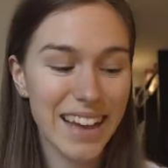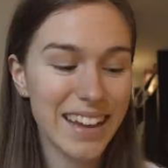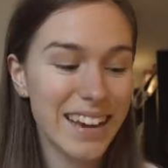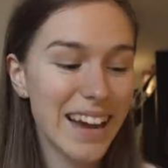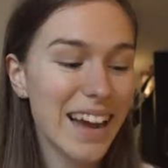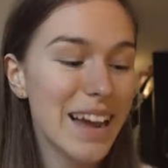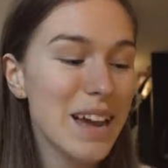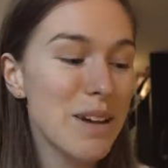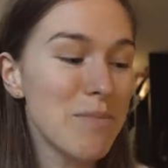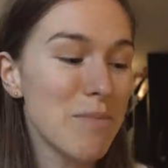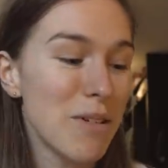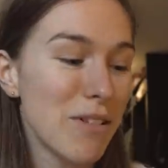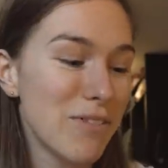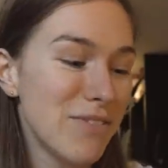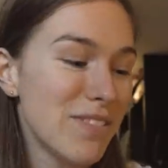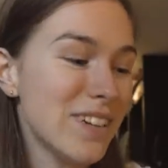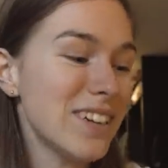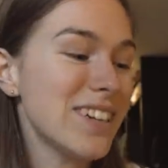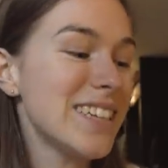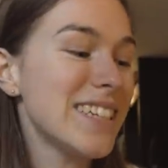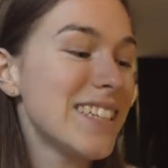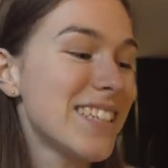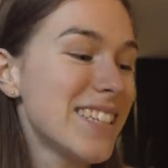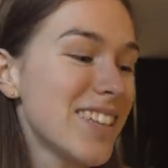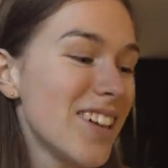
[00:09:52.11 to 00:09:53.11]
And I am a
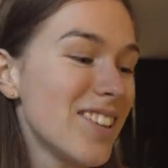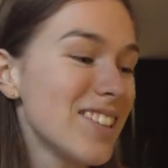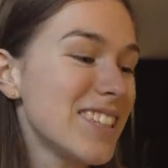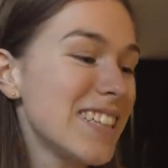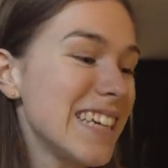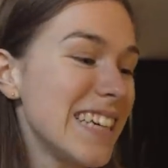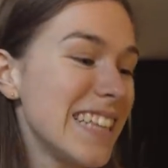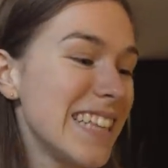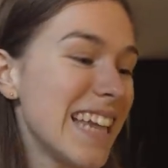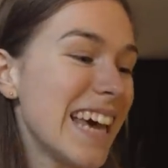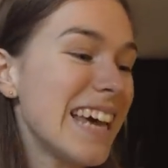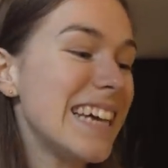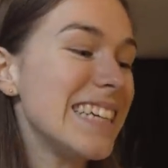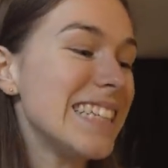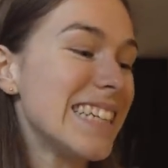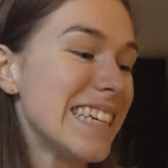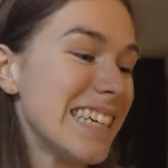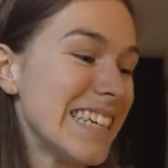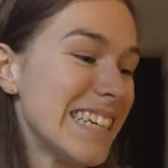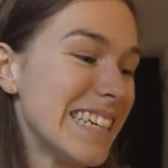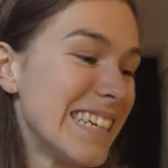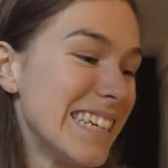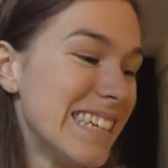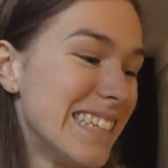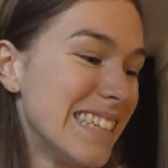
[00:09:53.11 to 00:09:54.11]
very salty
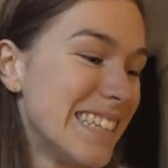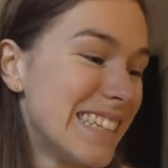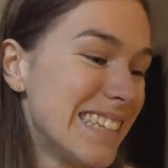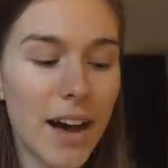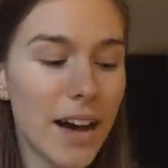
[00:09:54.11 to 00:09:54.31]
lady.